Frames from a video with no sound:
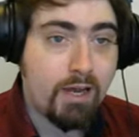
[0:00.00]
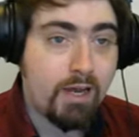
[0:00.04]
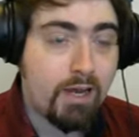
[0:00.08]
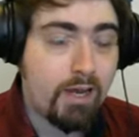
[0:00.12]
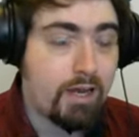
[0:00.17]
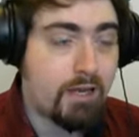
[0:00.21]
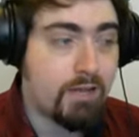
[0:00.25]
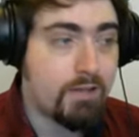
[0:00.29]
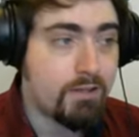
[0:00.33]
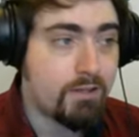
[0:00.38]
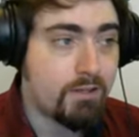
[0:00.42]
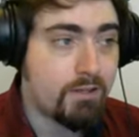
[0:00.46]

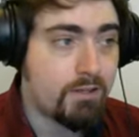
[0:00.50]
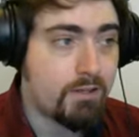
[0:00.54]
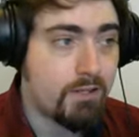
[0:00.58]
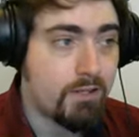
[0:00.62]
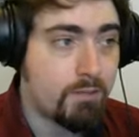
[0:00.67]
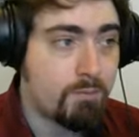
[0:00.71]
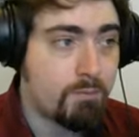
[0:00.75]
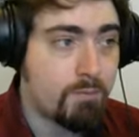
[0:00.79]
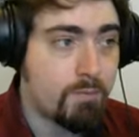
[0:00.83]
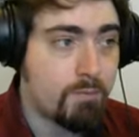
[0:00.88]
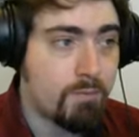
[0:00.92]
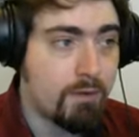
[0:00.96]
And
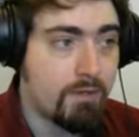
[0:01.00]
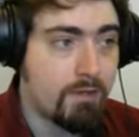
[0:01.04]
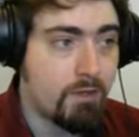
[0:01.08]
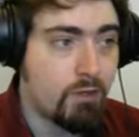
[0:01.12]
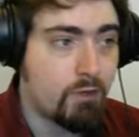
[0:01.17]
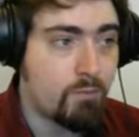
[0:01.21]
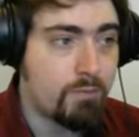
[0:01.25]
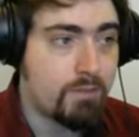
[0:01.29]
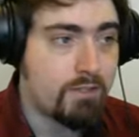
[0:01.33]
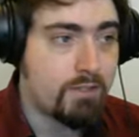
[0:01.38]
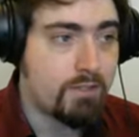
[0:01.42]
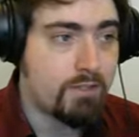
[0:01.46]
last but by no
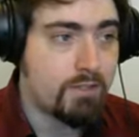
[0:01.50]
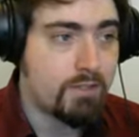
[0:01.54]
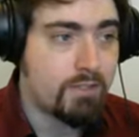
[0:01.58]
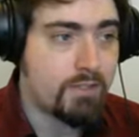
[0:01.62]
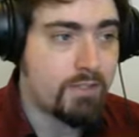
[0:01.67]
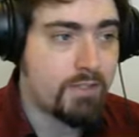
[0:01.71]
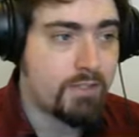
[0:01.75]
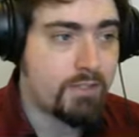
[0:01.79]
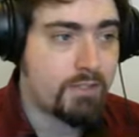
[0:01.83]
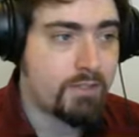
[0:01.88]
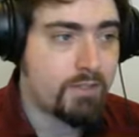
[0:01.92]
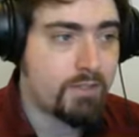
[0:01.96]
means
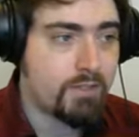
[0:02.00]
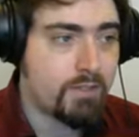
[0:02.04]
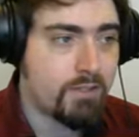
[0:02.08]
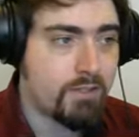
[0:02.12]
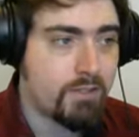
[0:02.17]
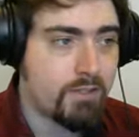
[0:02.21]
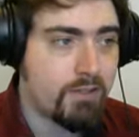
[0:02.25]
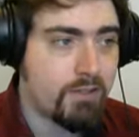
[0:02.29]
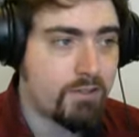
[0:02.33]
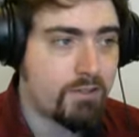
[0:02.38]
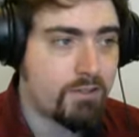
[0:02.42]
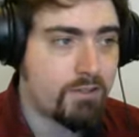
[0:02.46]
least,
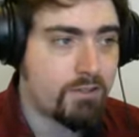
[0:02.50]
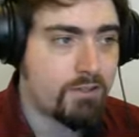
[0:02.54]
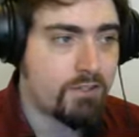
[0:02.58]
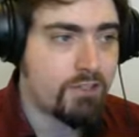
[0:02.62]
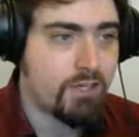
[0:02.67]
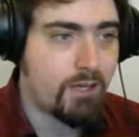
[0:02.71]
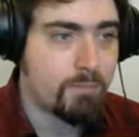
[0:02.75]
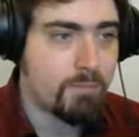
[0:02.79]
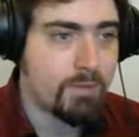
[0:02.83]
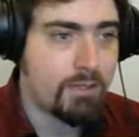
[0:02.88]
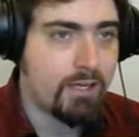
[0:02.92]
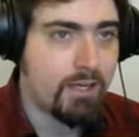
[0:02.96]
this
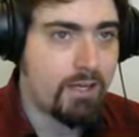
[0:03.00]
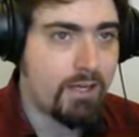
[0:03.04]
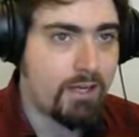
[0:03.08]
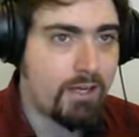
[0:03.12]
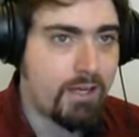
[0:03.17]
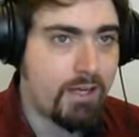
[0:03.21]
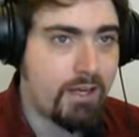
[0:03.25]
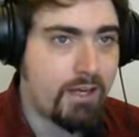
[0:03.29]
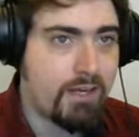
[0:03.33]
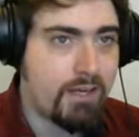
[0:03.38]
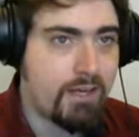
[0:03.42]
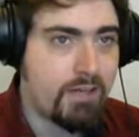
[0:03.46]
chappie
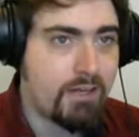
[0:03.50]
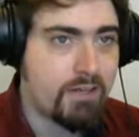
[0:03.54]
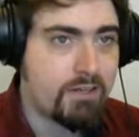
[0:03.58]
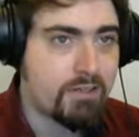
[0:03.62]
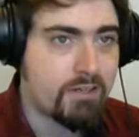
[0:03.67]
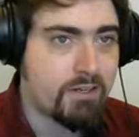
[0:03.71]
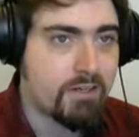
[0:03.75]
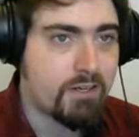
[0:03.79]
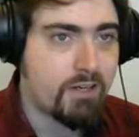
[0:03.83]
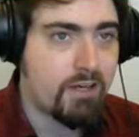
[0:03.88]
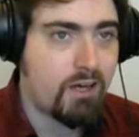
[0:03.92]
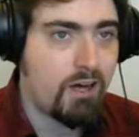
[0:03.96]
here is
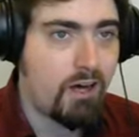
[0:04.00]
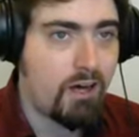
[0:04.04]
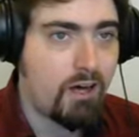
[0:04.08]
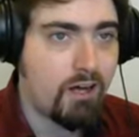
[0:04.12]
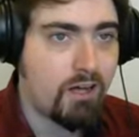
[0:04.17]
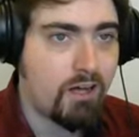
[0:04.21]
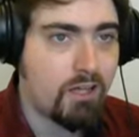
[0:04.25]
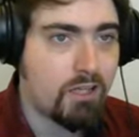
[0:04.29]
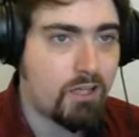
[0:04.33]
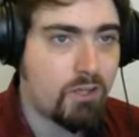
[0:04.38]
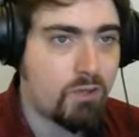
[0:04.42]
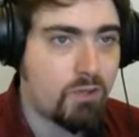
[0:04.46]

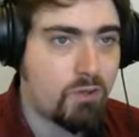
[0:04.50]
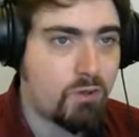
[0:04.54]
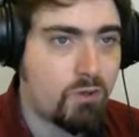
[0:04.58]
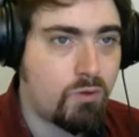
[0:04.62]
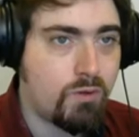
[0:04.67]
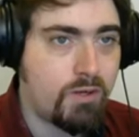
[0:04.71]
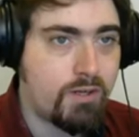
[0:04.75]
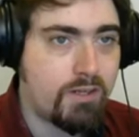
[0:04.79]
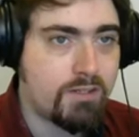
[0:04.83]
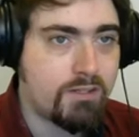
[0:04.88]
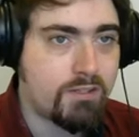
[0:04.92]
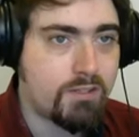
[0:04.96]
Khal, who
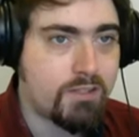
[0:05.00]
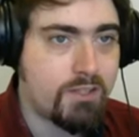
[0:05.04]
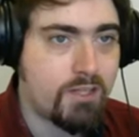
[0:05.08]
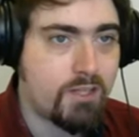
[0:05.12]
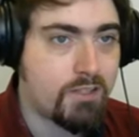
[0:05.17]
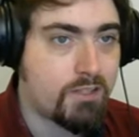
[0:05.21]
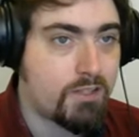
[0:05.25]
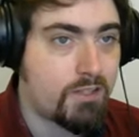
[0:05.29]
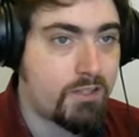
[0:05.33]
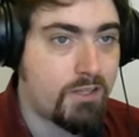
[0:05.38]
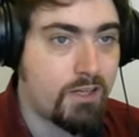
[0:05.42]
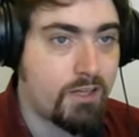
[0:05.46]
is
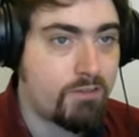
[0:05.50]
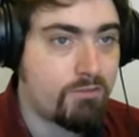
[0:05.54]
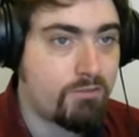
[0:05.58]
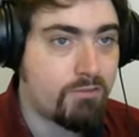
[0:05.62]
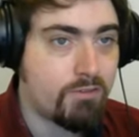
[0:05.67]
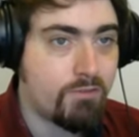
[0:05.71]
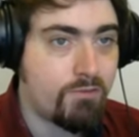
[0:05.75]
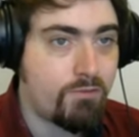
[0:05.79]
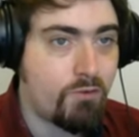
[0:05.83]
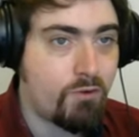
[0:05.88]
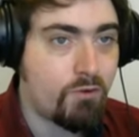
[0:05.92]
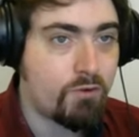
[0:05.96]

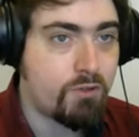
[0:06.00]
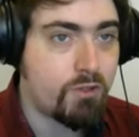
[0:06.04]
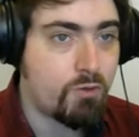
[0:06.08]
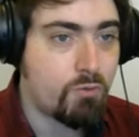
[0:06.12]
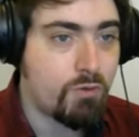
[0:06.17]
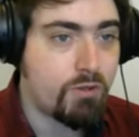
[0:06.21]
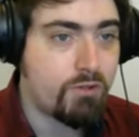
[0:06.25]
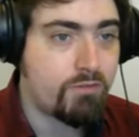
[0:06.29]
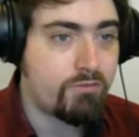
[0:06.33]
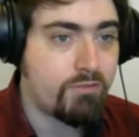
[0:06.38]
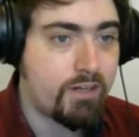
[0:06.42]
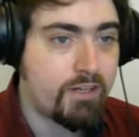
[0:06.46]

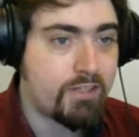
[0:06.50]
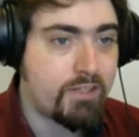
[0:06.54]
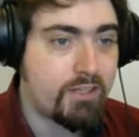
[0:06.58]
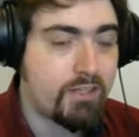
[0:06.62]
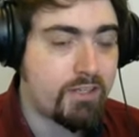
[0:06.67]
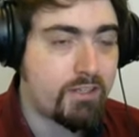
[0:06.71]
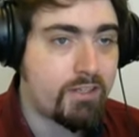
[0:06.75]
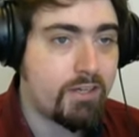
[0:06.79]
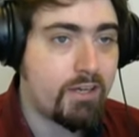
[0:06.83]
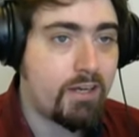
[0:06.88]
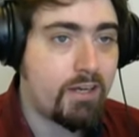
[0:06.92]
1341 rated,